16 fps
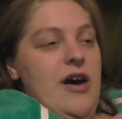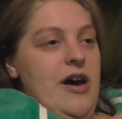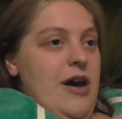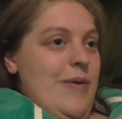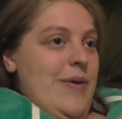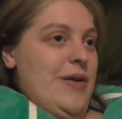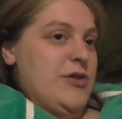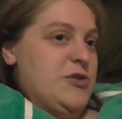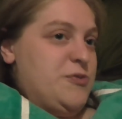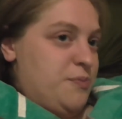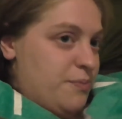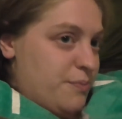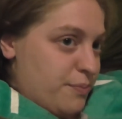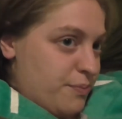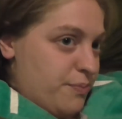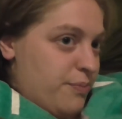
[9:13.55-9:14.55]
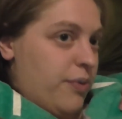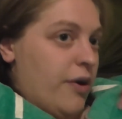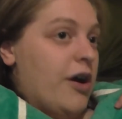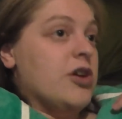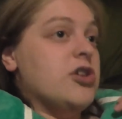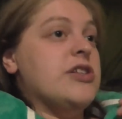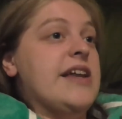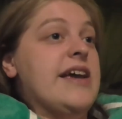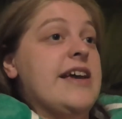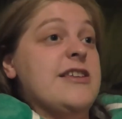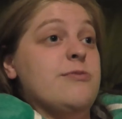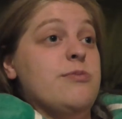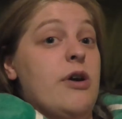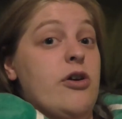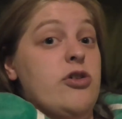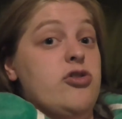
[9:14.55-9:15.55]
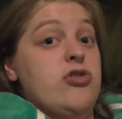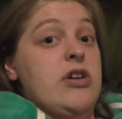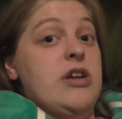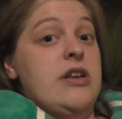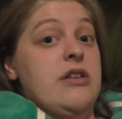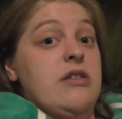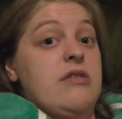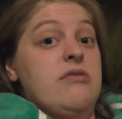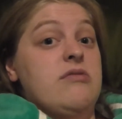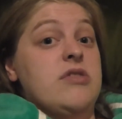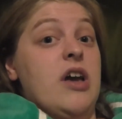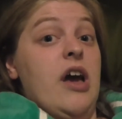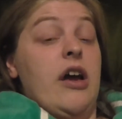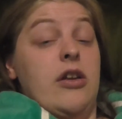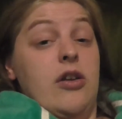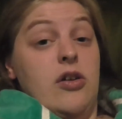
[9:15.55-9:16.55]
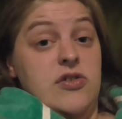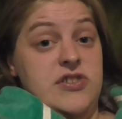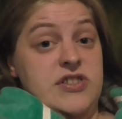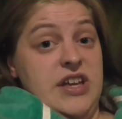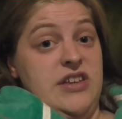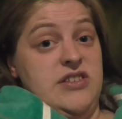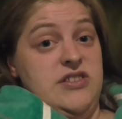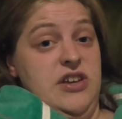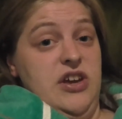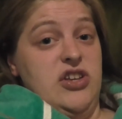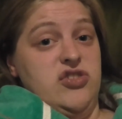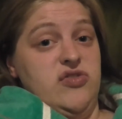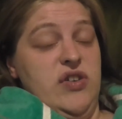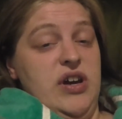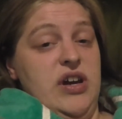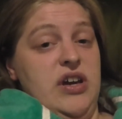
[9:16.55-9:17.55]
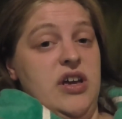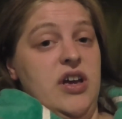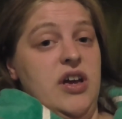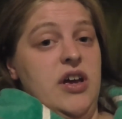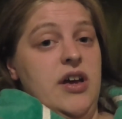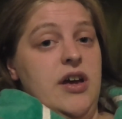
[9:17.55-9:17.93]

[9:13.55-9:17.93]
And it was partially exploratory and diagnostic surgery.